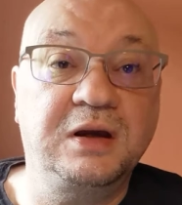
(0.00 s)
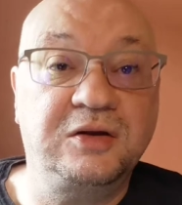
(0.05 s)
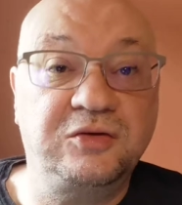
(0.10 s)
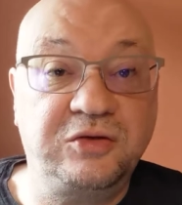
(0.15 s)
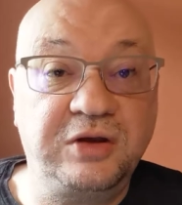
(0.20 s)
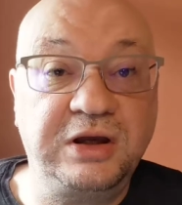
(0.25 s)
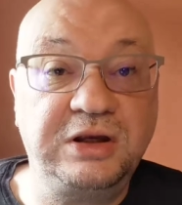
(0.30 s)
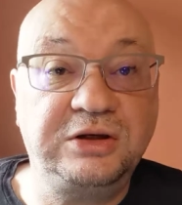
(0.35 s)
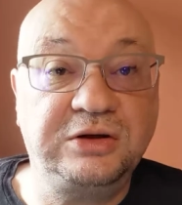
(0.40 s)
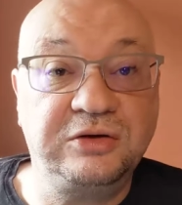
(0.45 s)

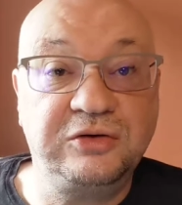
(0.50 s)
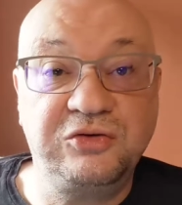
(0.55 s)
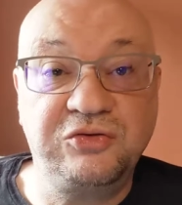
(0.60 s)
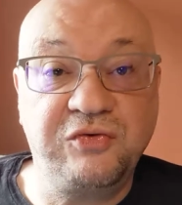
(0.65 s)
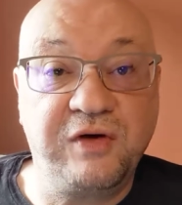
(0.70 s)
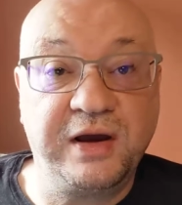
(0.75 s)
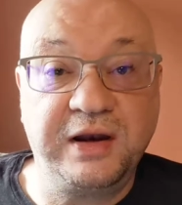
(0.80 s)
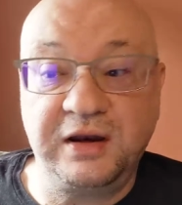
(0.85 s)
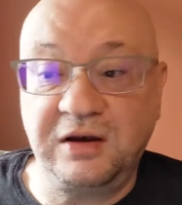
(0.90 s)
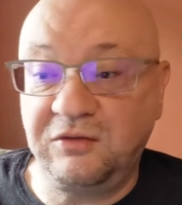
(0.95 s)
Teachers
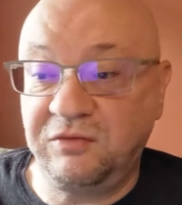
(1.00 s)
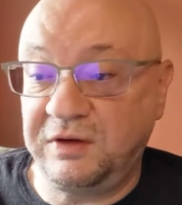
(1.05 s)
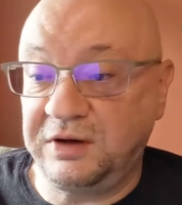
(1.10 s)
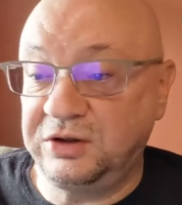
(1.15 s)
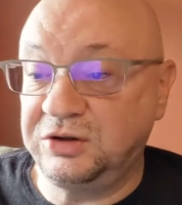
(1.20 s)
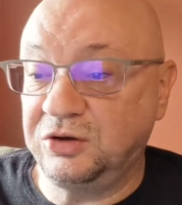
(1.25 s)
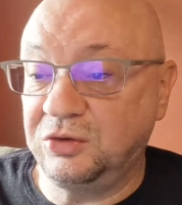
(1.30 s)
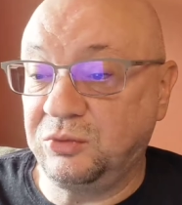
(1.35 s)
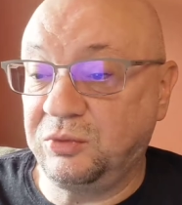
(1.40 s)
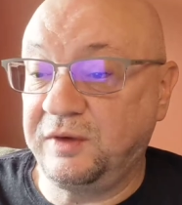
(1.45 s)
find
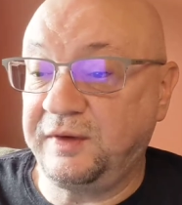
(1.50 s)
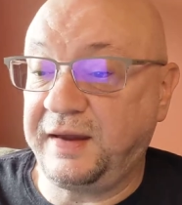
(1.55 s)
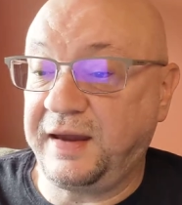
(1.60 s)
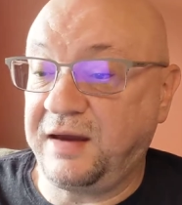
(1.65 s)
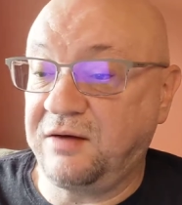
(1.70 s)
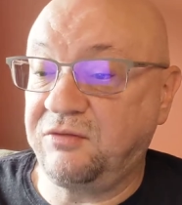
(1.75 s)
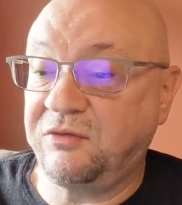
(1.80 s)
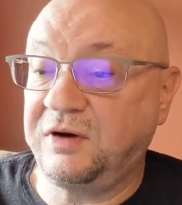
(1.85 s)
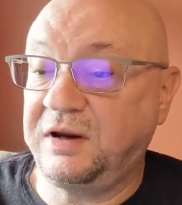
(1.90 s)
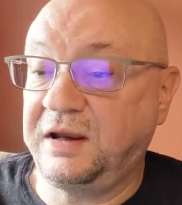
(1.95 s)
adventure with
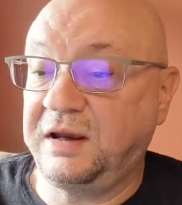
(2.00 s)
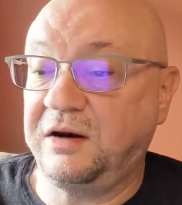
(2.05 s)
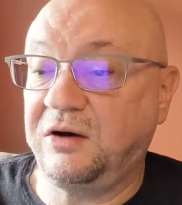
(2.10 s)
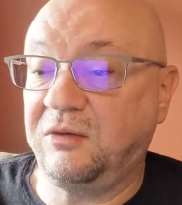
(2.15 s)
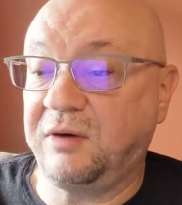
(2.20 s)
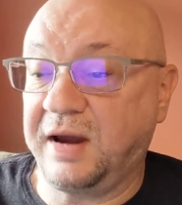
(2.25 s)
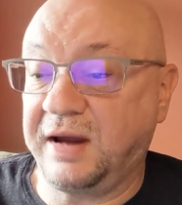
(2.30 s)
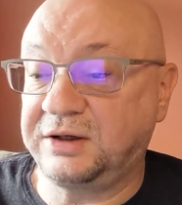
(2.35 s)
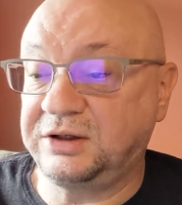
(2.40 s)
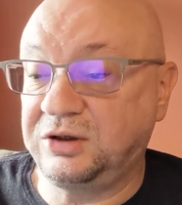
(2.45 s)
every
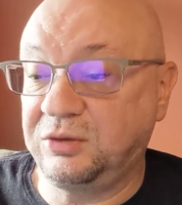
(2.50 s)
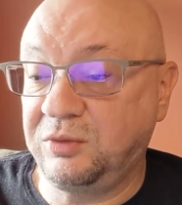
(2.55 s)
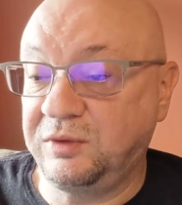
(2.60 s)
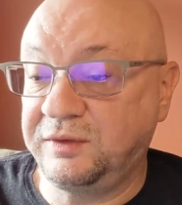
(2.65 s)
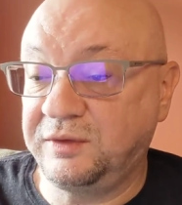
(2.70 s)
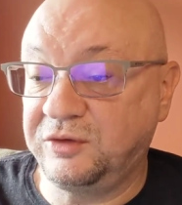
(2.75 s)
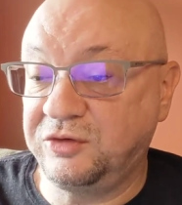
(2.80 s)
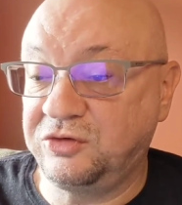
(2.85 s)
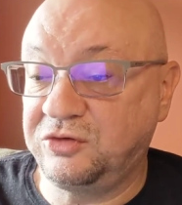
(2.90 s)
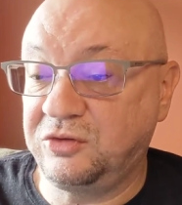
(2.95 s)
interaction with
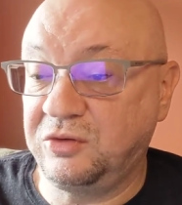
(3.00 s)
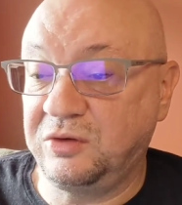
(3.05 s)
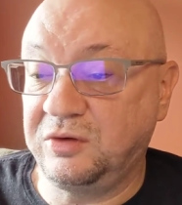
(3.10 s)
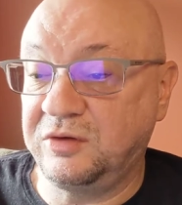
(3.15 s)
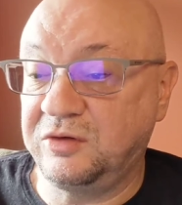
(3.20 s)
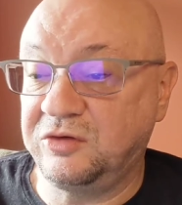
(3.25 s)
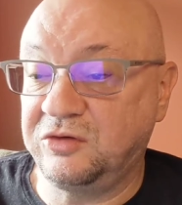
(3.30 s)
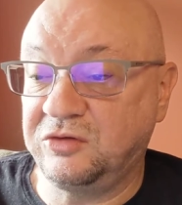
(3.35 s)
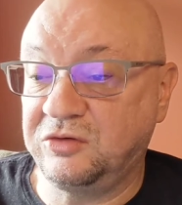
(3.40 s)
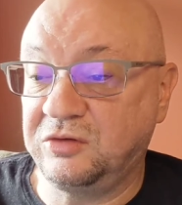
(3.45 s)
their
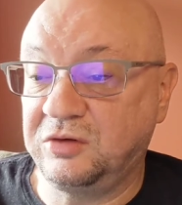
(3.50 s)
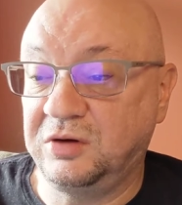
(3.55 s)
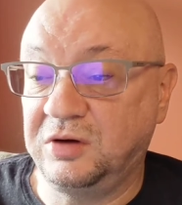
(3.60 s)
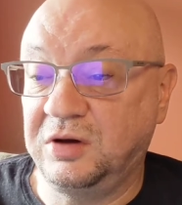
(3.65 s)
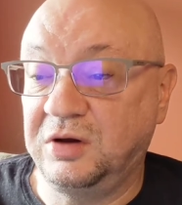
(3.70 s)
students.